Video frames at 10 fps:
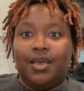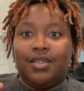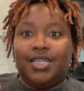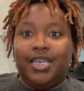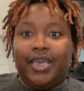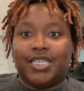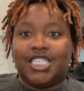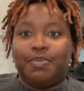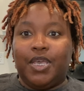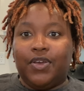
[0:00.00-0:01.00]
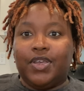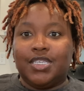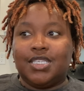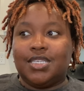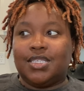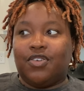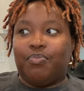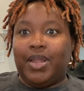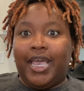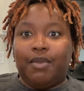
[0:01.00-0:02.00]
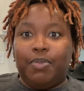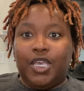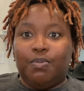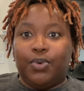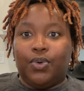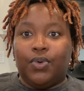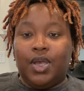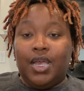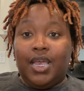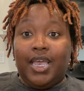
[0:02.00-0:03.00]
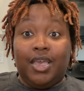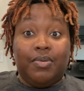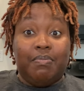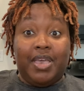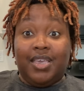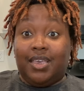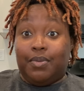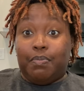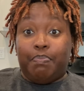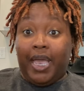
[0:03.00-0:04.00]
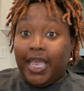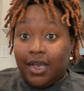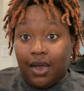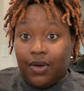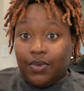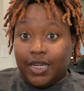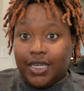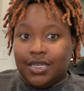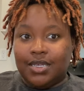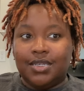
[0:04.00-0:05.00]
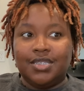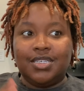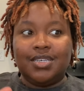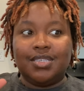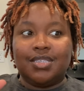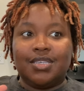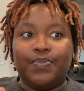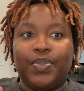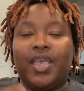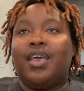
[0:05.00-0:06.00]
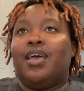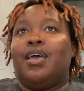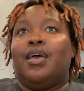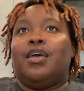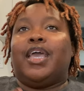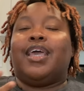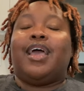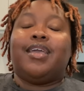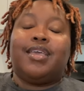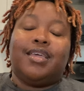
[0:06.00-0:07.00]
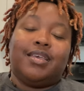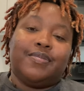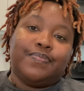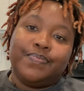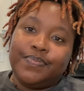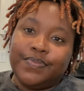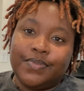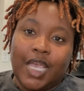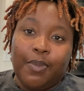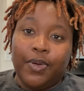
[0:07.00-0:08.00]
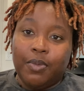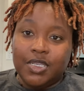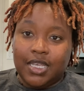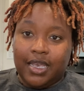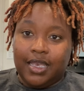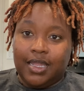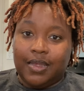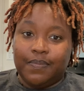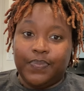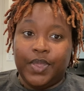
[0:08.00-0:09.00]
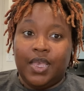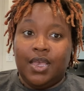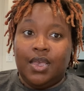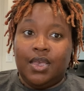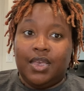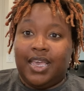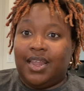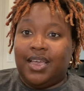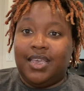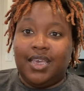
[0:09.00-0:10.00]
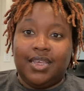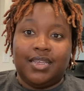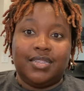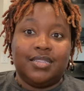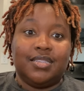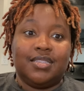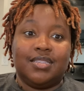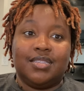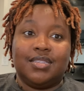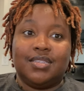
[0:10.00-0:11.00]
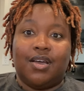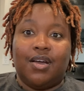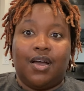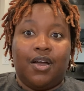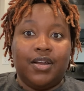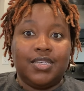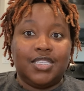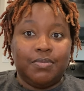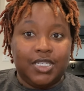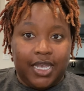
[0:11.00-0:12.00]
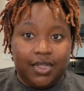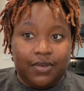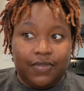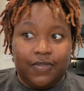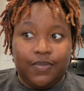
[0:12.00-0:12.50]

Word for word: the experiences of black people and making bank on it. Just, and I get it. I promise I get it. And I get it. Art is subjective.